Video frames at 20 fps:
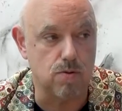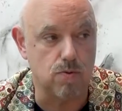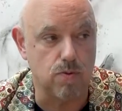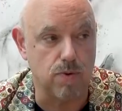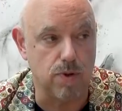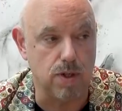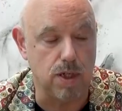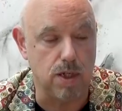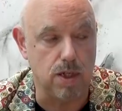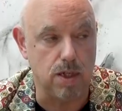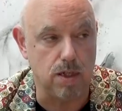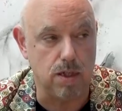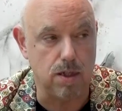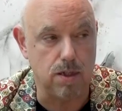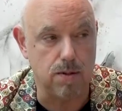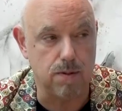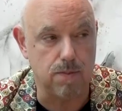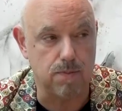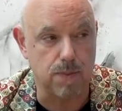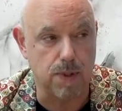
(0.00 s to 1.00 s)

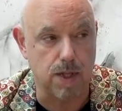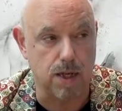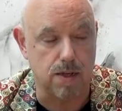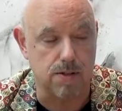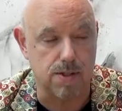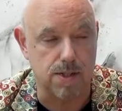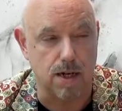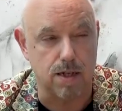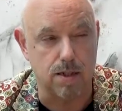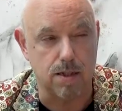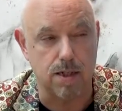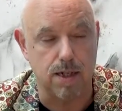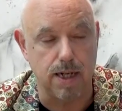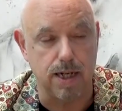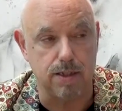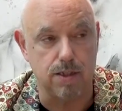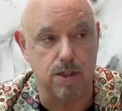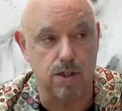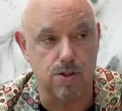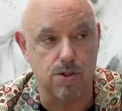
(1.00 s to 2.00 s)
we started
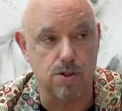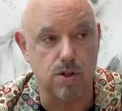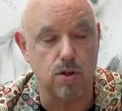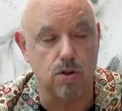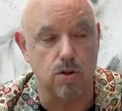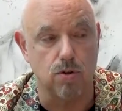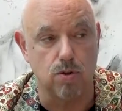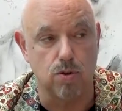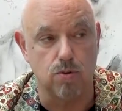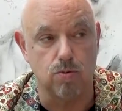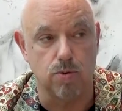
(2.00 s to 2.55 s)
8 years ago.